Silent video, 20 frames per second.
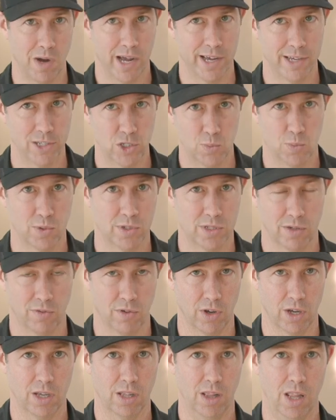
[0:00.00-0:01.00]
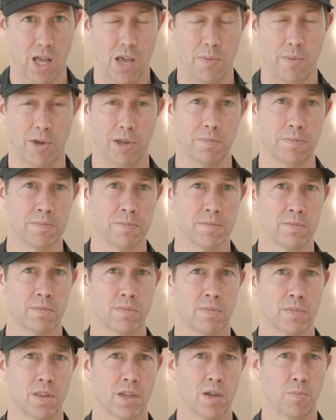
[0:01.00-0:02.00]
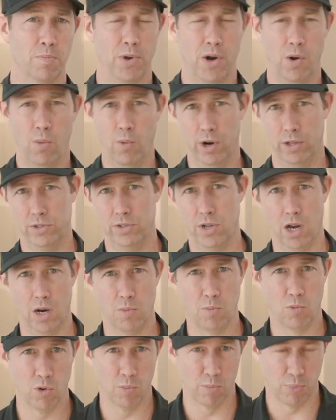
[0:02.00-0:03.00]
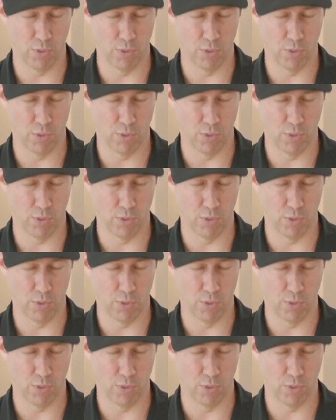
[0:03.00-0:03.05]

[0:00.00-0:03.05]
my specific climate. But I want to talk more